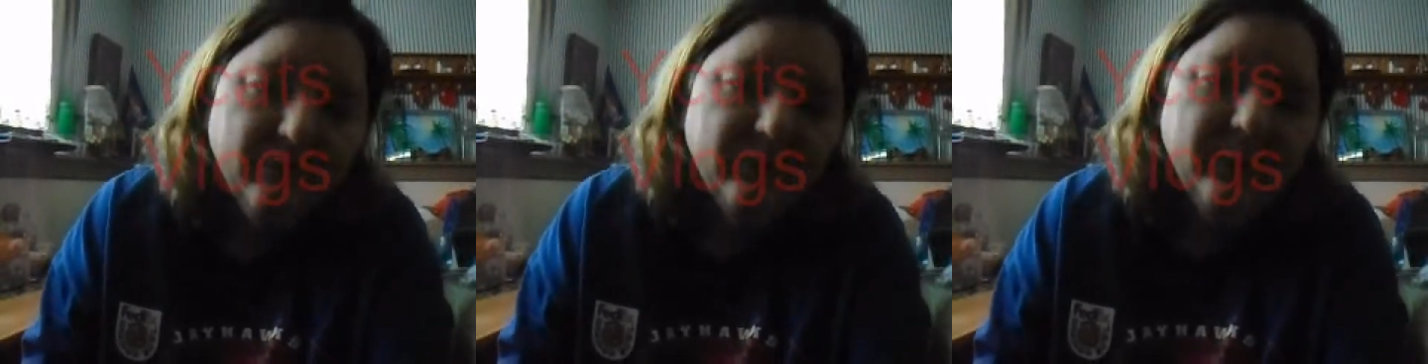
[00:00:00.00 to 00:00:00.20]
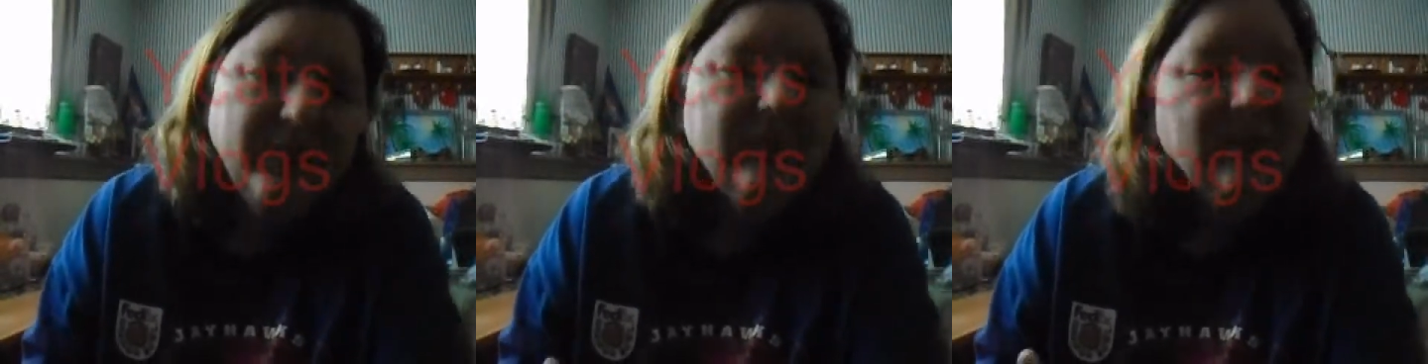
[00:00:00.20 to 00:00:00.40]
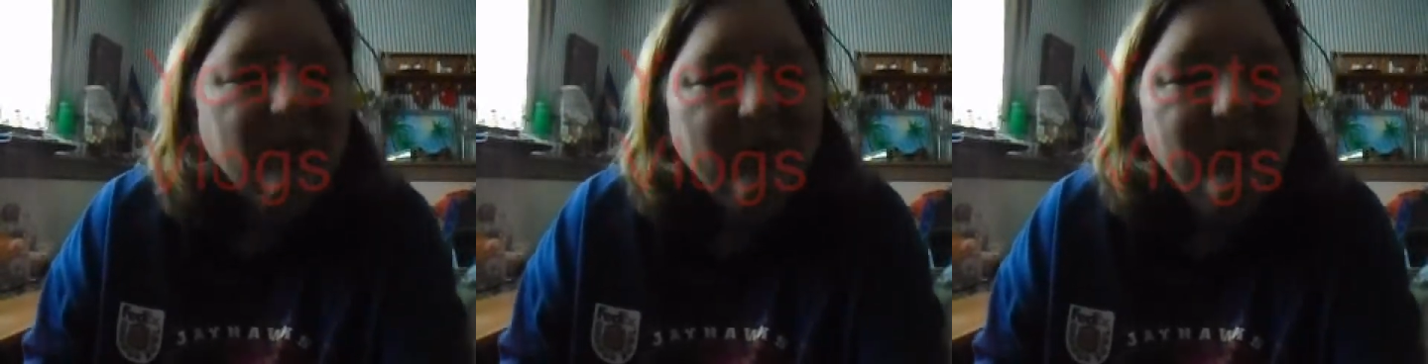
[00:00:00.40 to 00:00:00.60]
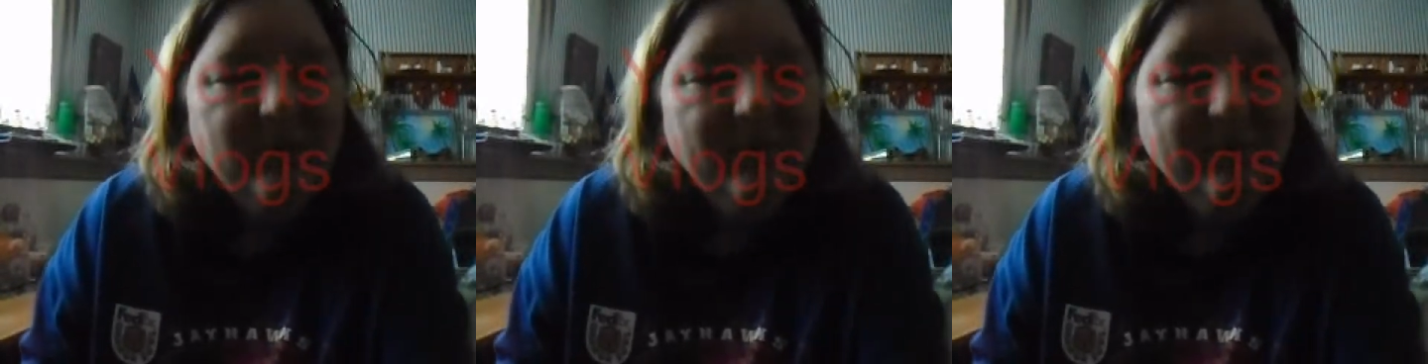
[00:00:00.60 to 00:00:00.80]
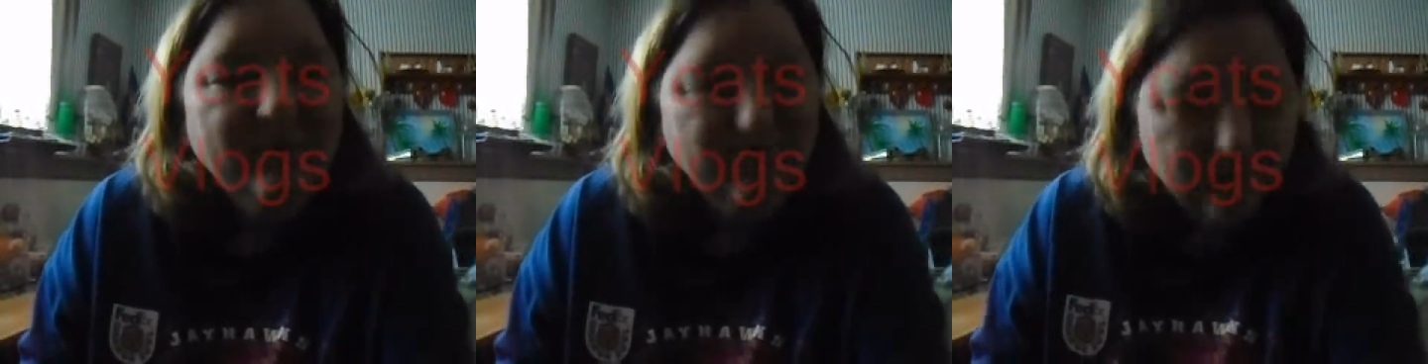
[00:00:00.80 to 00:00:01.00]
Sorry to
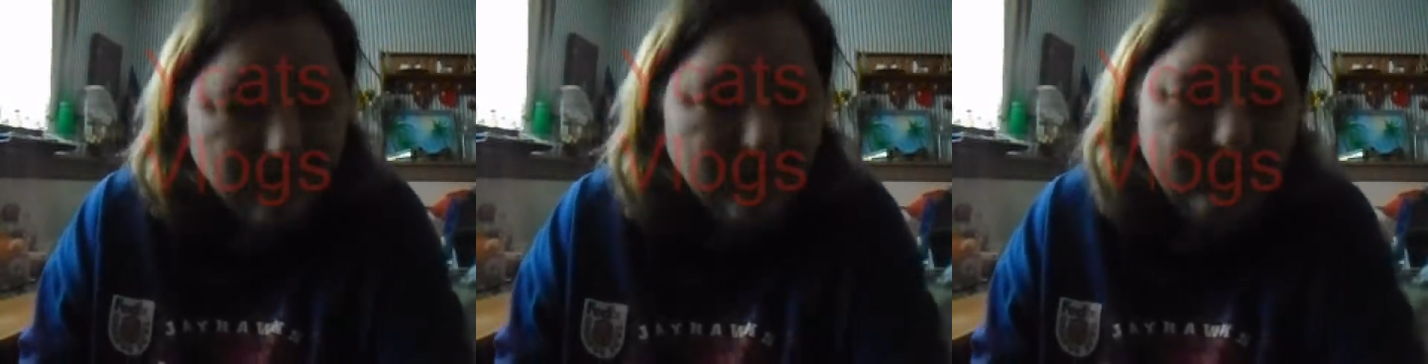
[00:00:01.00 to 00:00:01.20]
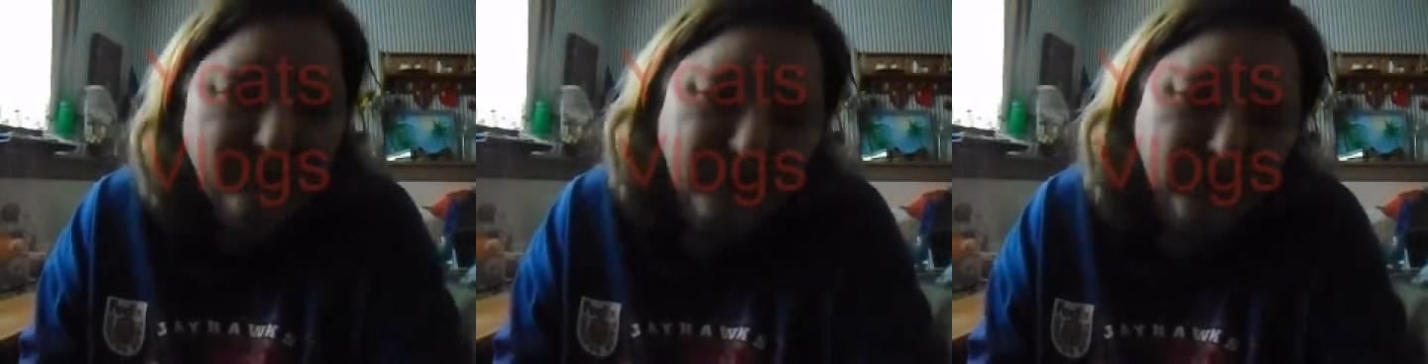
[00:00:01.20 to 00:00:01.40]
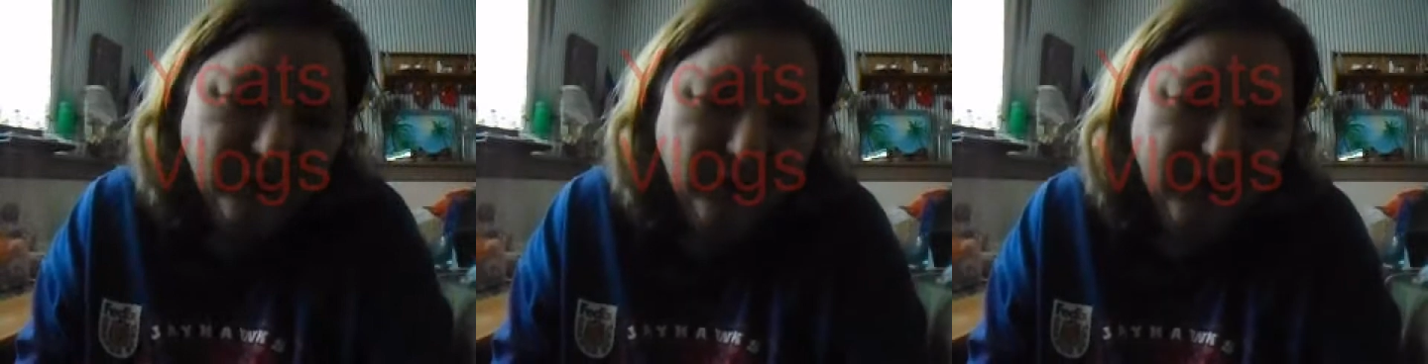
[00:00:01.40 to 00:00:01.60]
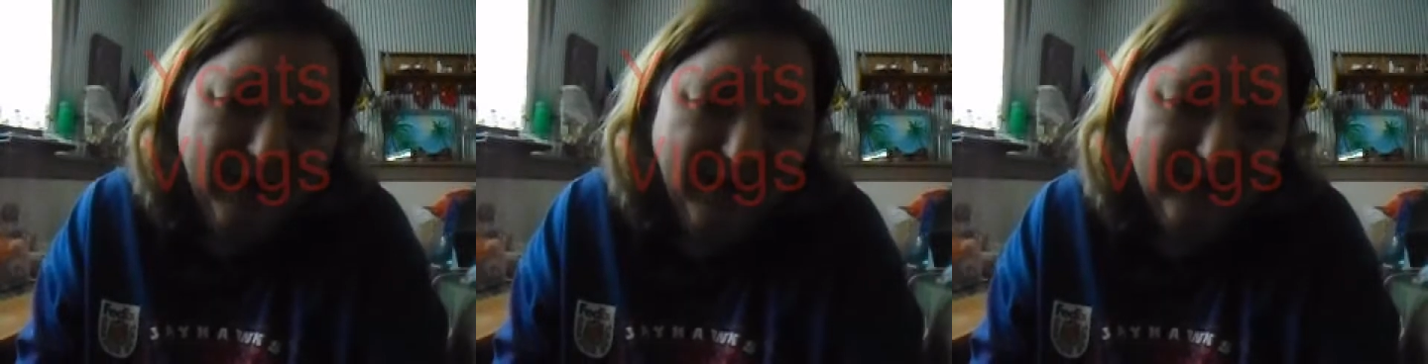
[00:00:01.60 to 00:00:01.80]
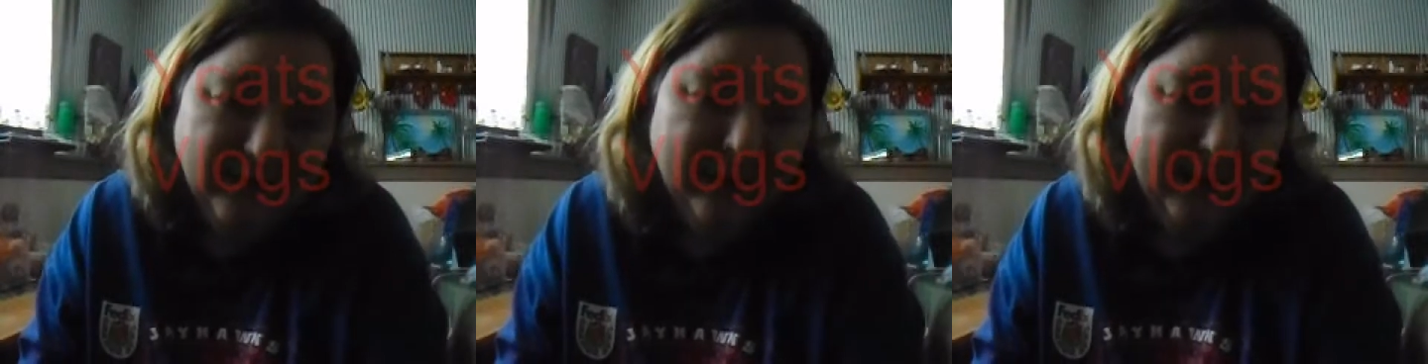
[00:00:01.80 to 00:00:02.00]
confuse you guys
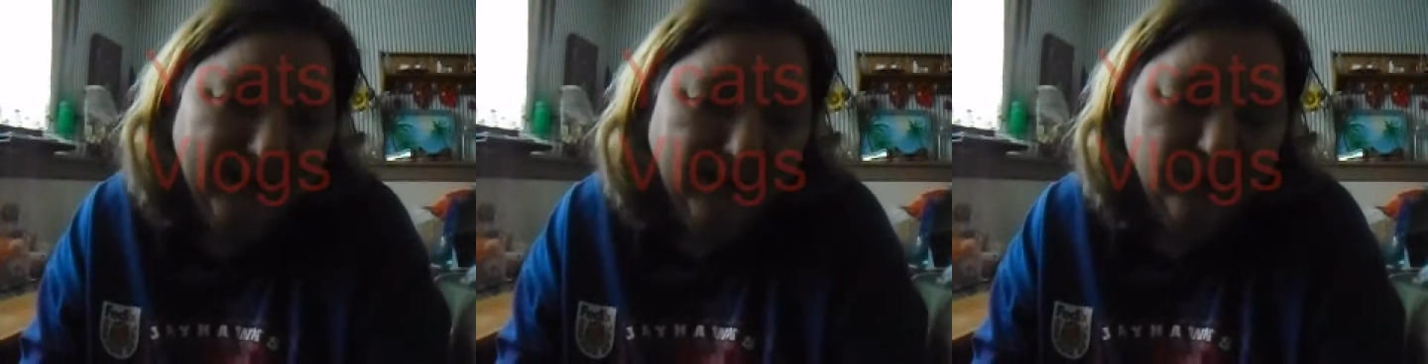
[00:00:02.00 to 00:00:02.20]
again.